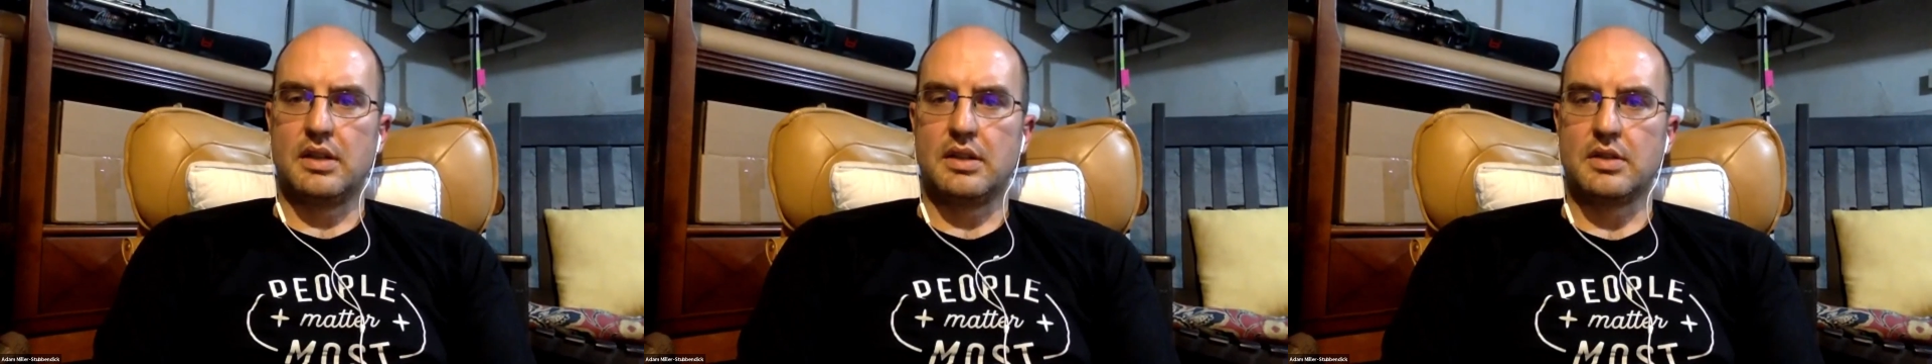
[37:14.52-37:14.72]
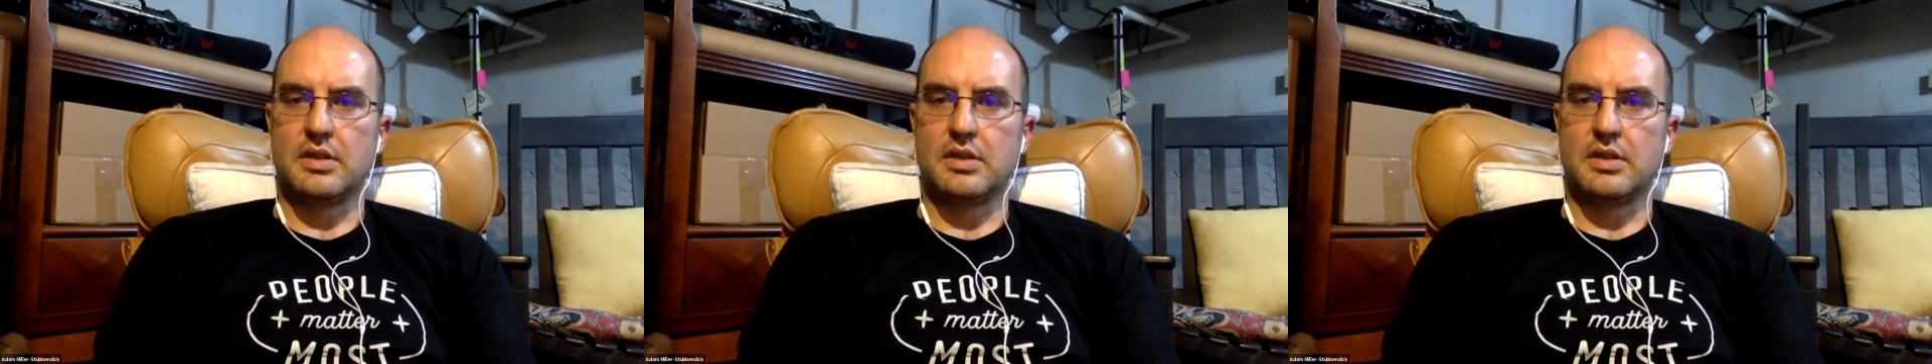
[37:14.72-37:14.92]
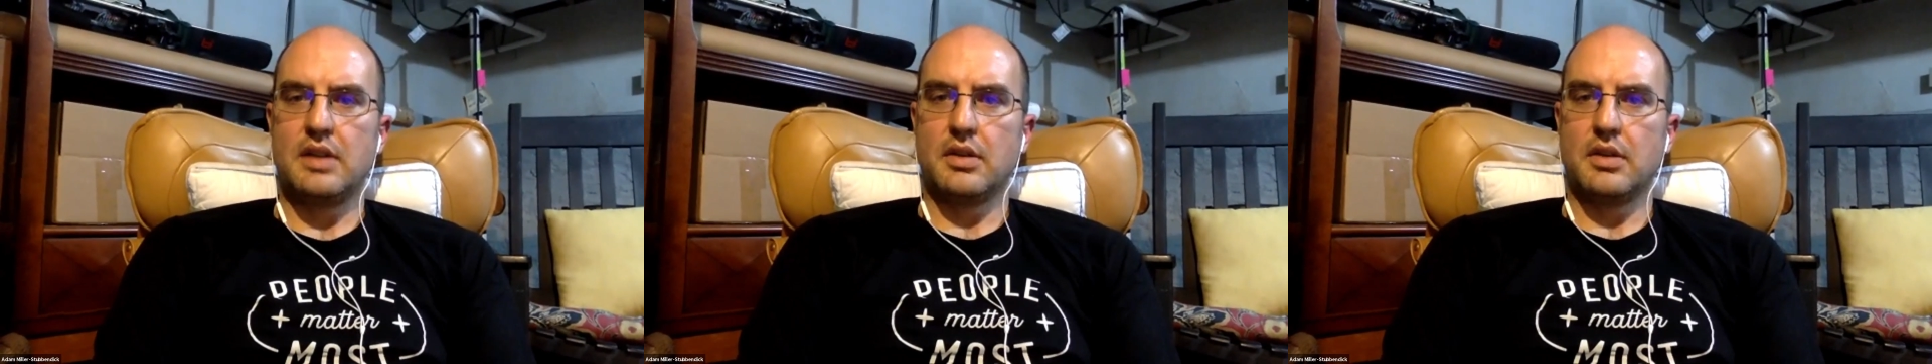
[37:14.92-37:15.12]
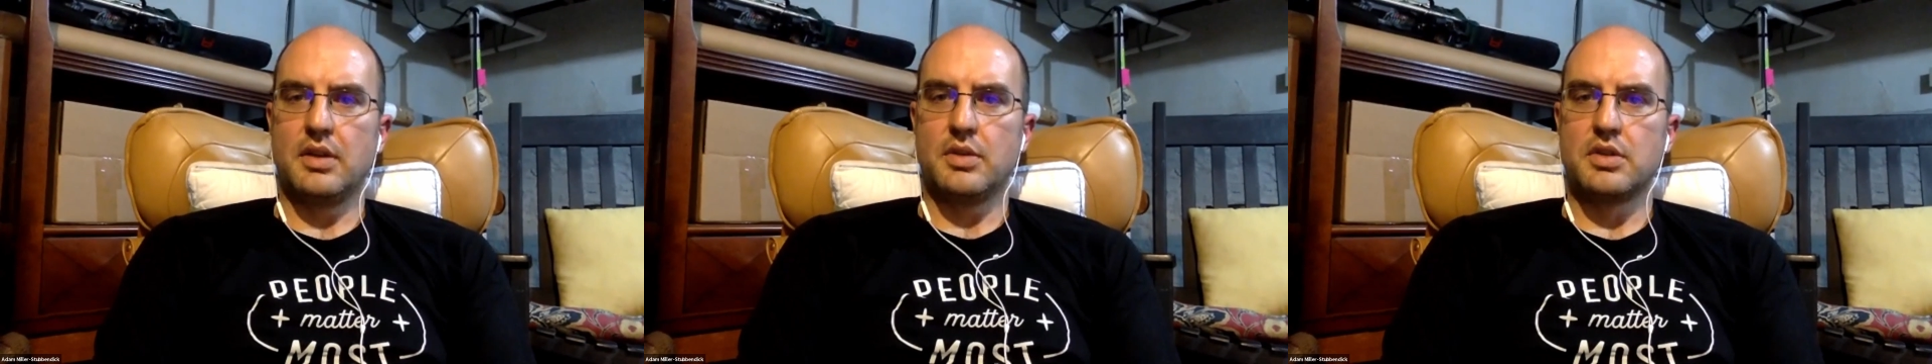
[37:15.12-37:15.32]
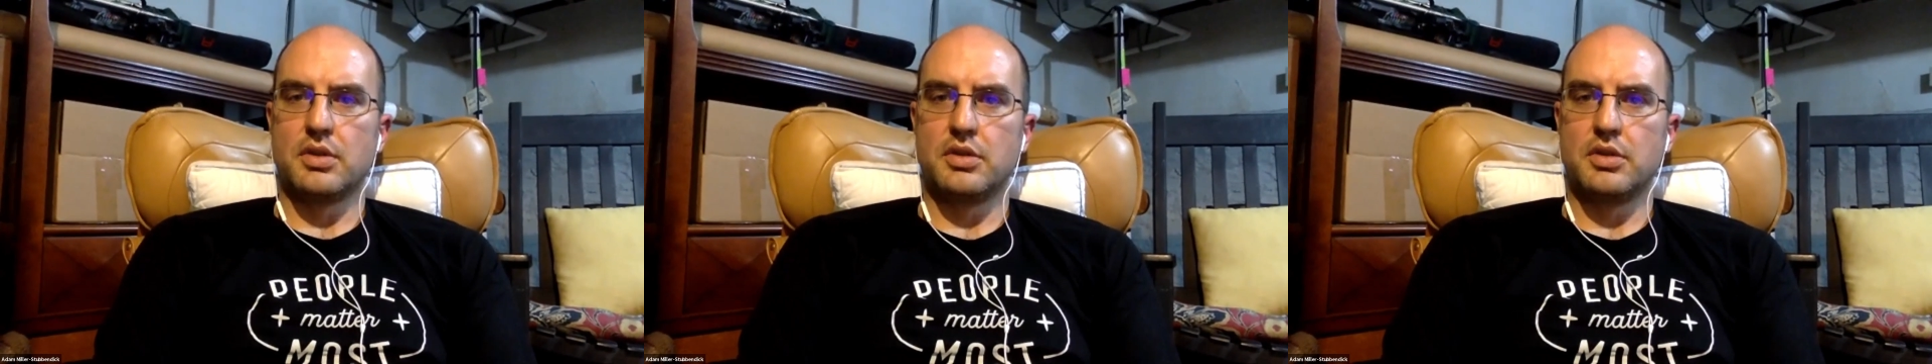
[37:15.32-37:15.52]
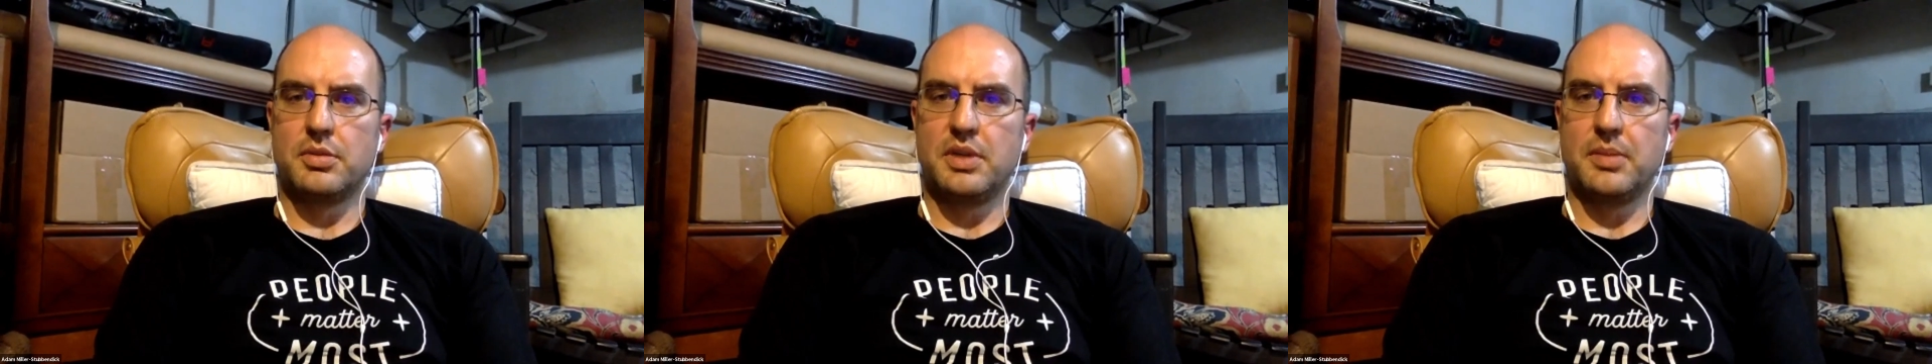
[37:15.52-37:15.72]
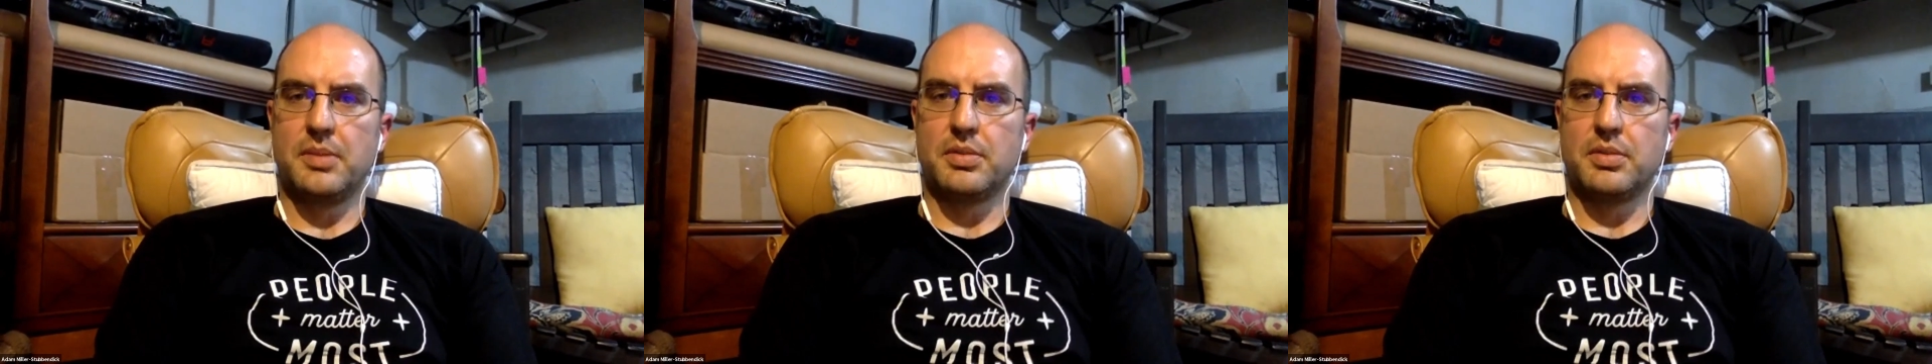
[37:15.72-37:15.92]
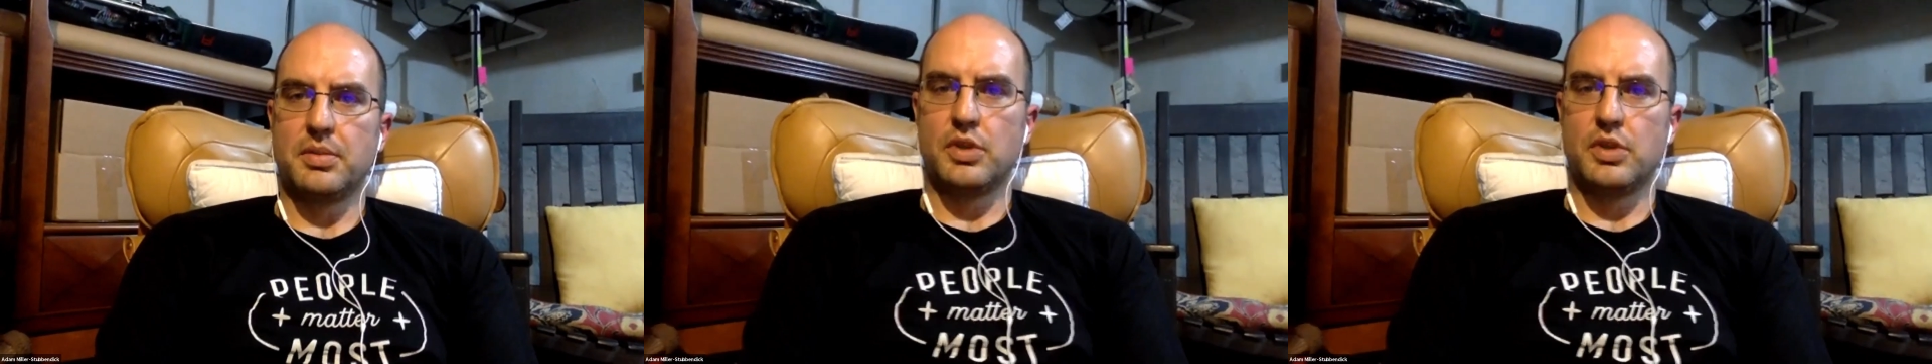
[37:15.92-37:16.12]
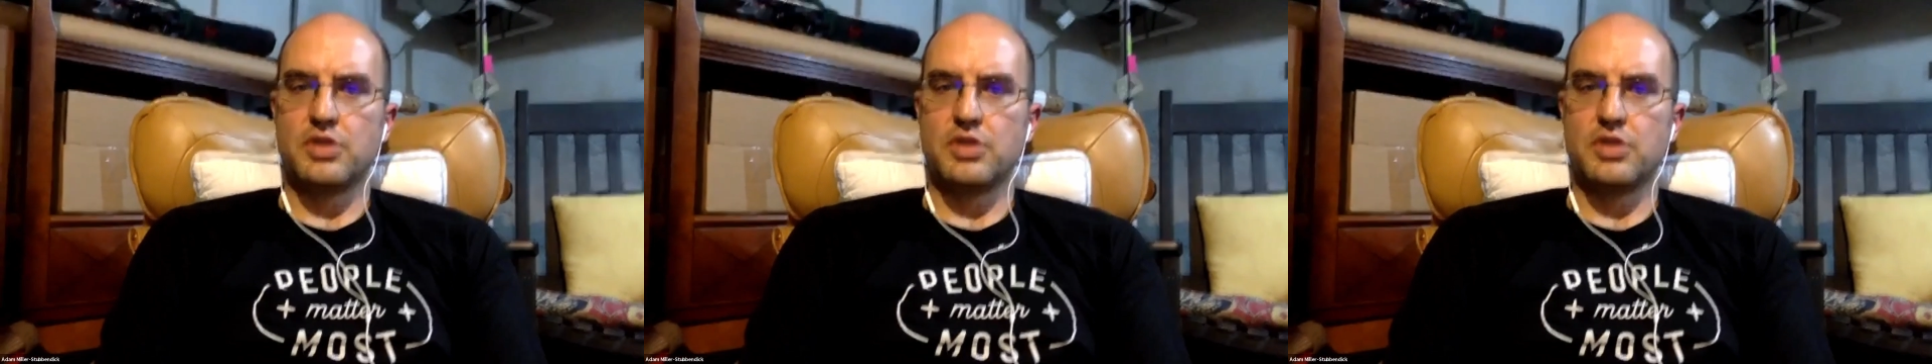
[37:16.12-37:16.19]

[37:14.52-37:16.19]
so anecdotally it was older people,